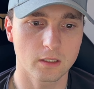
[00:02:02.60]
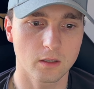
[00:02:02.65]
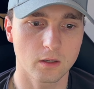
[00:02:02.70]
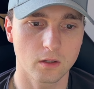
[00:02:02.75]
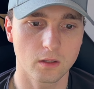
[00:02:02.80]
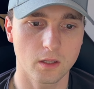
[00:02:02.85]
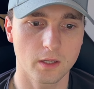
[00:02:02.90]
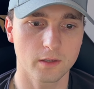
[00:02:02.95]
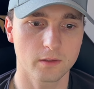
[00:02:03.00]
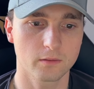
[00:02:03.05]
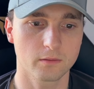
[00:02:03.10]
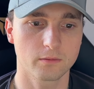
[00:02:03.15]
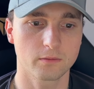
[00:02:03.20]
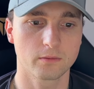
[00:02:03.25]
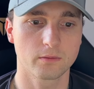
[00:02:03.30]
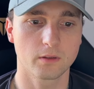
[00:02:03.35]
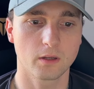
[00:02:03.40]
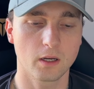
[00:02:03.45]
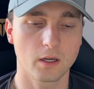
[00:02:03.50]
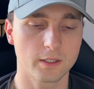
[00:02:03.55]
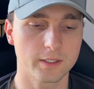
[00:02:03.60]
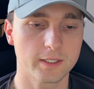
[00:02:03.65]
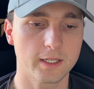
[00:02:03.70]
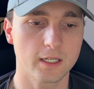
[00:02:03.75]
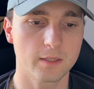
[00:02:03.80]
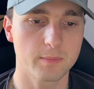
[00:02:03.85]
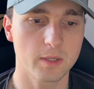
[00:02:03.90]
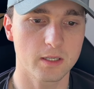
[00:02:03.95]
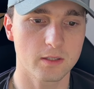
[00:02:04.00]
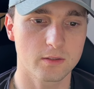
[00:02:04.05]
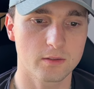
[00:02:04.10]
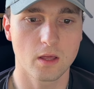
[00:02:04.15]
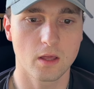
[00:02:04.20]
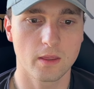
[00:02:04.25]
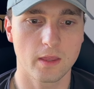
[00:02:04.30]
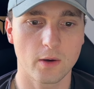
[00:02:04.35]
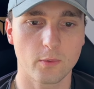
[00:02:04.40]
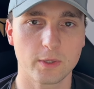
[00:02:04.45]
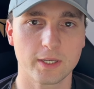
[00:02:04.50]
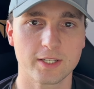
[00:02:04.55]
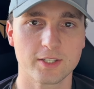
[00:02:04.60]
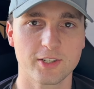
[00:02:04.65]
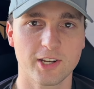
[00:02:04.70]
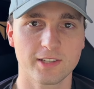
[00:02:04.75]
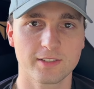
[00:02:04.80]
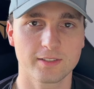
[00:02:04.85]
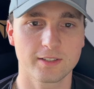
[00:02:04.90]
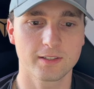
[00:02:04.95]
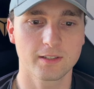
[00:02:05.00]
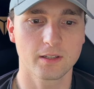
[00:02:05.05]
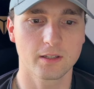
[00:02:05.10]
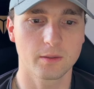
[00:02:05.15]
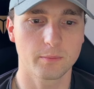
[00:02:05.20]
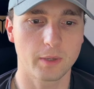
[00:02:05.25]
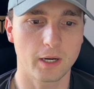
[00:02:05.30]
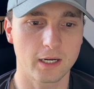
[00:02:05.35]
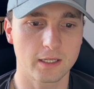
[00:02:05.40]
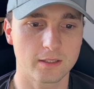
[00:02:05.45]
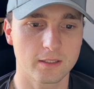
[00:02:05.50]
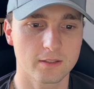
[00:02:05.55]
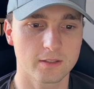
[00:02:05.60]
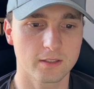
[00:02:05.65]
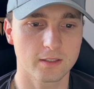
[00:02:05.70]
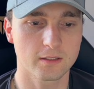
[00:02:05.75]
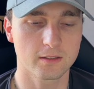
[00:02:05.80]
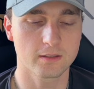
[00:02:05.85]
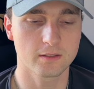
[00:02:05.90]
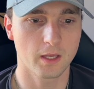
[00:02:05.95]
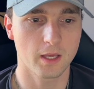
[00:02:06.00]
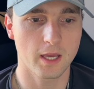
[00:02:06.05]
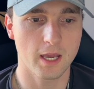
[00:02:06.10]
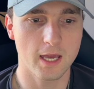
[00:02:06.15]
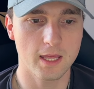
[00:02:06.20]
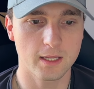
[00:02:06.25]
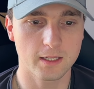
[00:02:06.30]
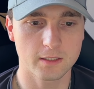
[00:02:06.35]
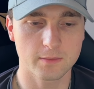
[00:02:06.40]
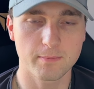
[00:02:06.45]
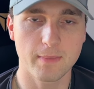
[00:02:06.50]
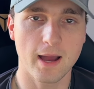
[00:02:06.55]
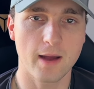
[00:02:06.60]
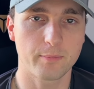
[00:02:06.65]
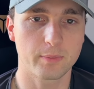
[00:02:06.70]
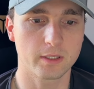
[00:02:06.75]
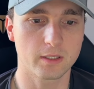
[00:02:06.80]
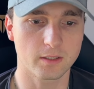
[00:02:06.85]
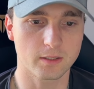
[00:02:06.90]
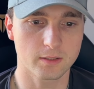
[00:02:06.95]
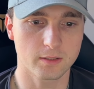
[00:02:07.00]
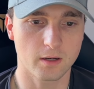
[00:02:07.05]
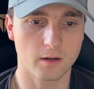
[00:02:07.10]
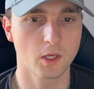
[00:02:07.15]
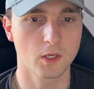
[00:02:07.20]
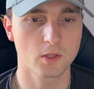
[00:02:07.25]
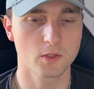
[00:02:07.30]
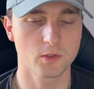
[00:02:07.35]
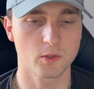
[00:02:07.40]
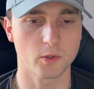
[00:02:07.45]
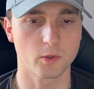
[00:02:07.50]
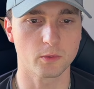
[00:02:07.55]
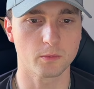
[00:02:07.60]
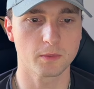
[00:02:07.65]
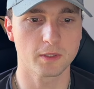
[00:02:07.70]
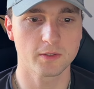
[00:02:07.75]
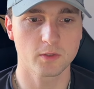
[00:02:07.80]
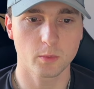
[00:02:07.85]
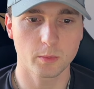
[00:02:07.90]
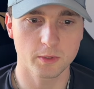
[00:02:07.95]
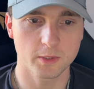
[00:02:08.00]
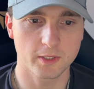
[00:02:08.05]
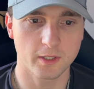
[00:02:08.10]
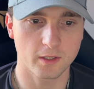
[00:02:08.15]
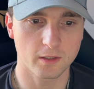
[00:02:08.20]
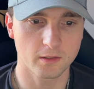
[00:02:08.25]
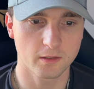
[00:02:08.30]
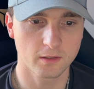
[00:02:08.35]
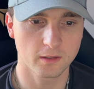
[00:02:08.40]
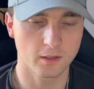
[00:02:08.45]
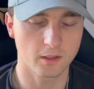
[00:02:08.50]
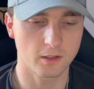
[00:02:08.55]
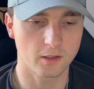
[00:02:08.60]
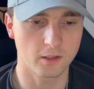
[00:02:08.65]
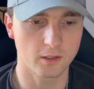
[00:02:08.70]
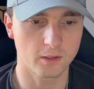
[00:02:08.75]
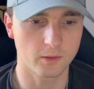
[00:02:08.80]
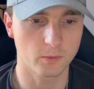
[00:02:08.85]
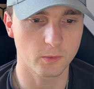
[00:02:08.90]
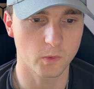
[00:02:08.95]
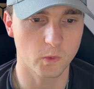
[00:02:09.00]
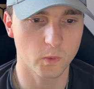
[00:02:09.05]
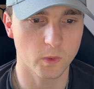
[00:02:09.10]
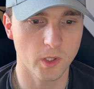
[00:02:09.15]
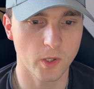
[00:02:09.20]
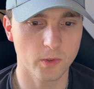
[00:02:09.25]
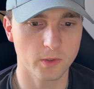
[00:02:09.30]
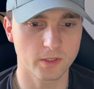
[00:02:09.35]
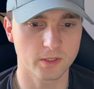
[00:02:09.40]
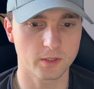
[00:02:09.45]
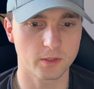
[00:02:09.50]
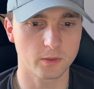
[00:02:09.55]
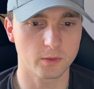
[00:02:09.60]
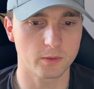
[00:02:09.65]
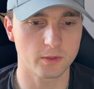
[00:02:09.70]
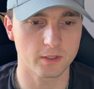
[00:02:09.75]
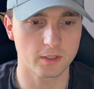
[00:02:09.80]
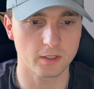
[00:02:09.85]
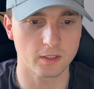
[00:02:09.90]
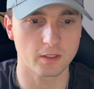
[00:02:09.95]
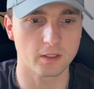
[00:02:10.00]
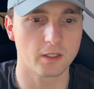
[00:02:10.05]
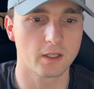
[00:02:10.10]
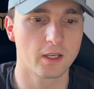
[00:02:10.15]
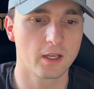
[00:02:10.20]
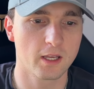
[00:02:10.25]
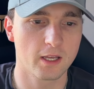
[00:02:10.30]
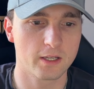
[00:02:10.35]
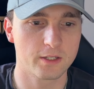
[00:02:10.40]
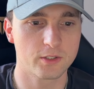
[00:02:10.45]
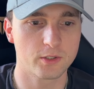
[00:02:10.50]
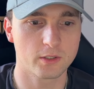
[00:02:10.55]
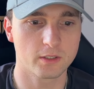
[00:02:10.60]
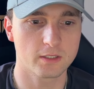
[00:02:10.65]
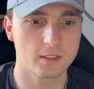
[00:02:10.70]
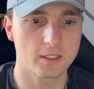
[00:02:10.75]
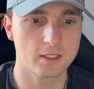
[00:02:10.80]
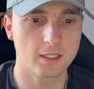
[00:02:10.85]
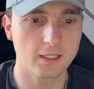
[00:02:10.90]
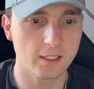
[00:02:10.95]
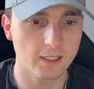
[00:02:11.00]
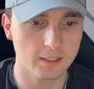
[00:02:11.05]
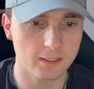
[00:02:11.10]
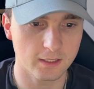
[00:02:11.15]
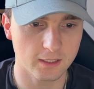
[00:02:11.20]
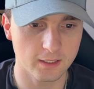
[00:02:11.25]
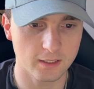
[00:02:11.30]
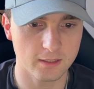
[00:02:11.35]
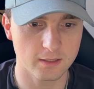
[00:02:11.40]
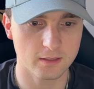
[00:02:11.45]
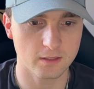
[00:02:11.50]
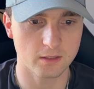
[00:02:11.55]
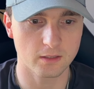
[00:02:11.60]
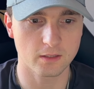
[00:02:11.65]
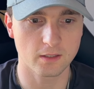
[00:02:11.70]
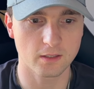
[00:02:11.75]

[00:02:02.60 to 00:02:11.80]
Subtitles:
a lot of database that we ingested behind the scenes, and then it's mapping stuff. So it's almost done. We're going to see, as you can see, it is